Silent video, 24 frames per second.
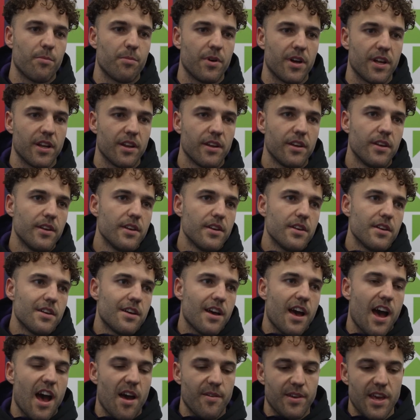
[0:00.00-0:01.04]
But
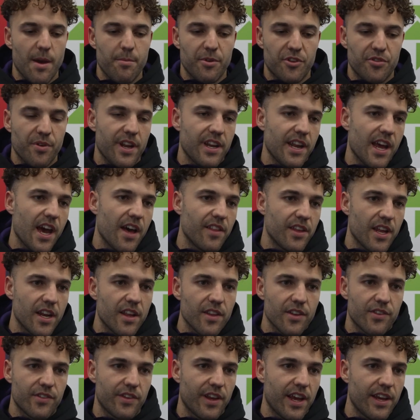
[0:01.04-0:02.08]
between now and the end
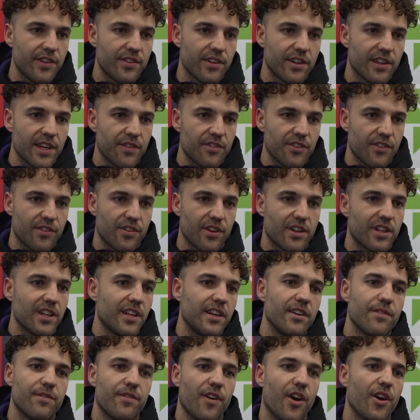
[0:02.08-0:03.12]
of the season, it gives us a
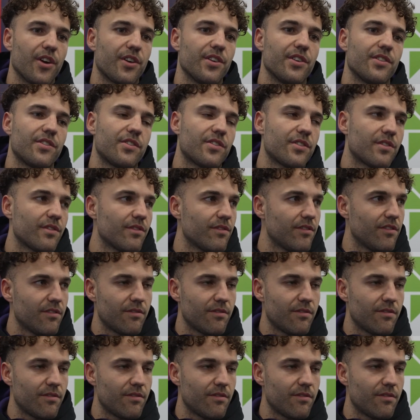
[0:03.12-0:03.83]
clear focus,